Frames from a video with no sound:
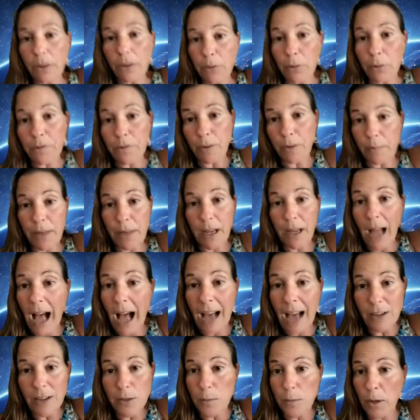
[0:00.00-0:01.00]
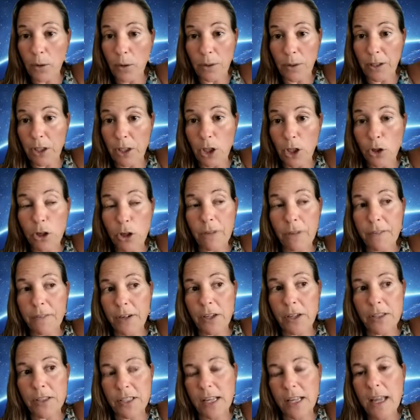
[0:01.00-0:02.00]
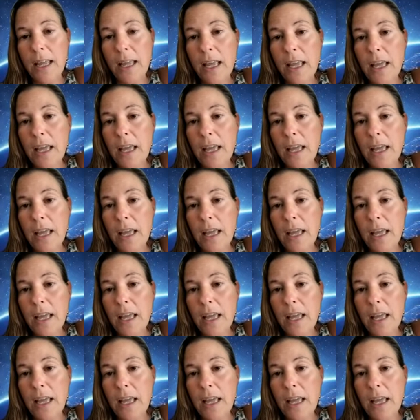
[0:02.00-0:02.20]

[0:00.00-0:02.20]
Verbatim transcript: through from the cosmos and the universe